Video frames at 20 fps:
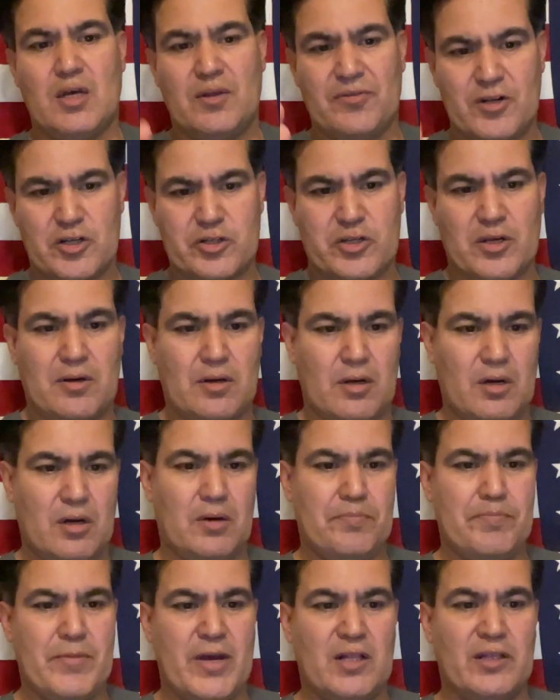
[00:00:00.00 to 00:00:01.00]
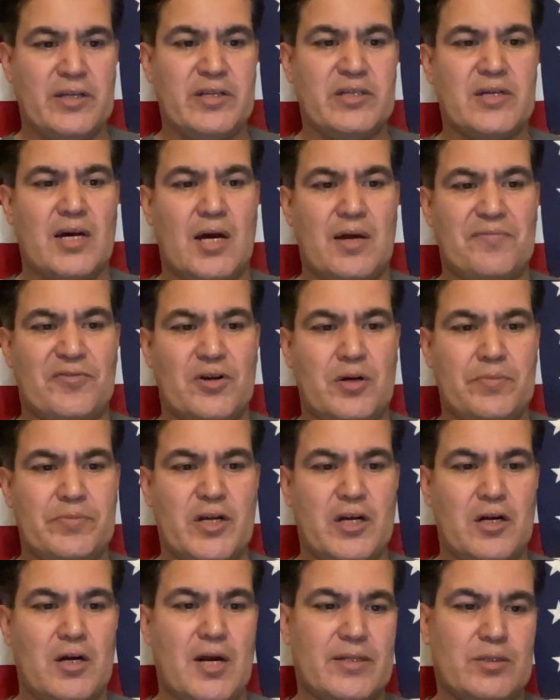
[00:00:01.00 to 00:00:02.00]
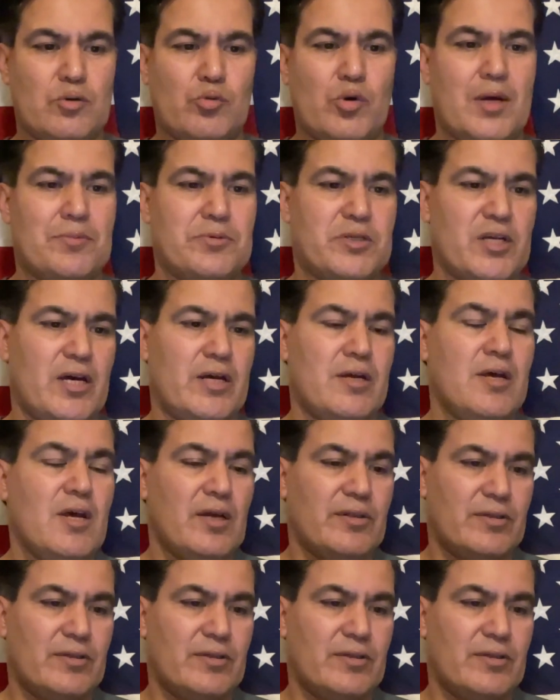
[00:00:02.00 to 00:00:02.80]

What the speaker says: There's a mailing time frame there at the website.